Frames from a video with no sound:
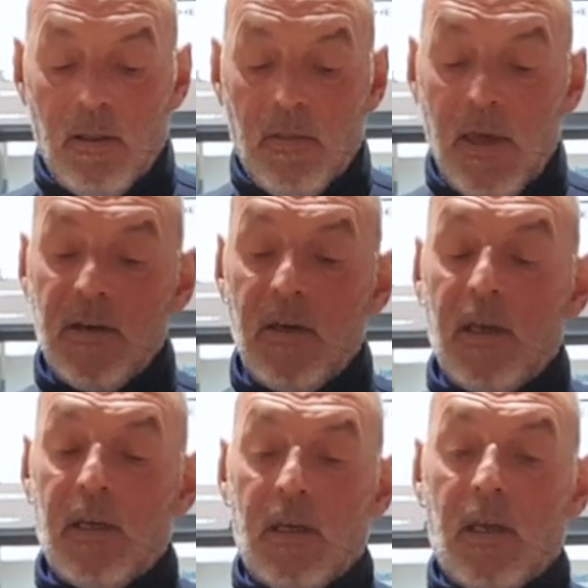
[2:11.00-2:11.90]
Then
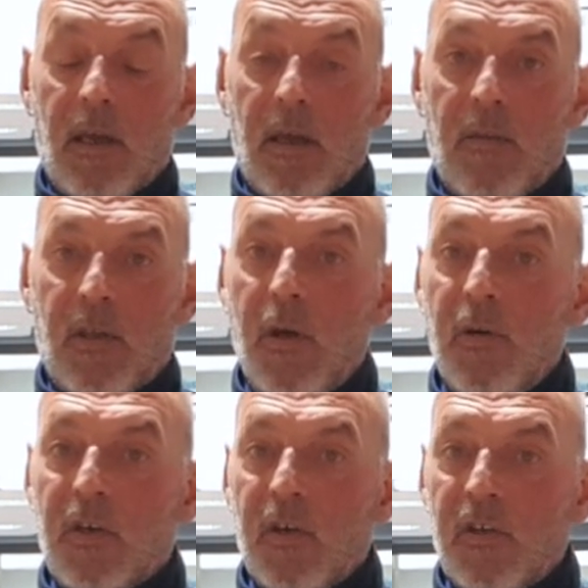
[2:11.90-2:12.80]
the
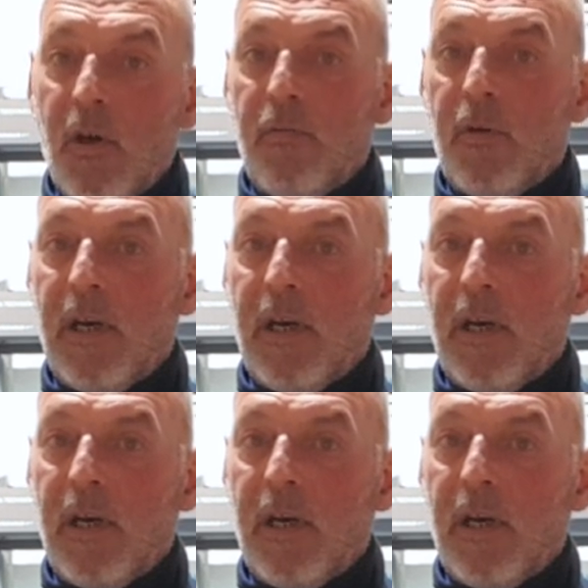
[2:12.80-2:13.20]
unit itself,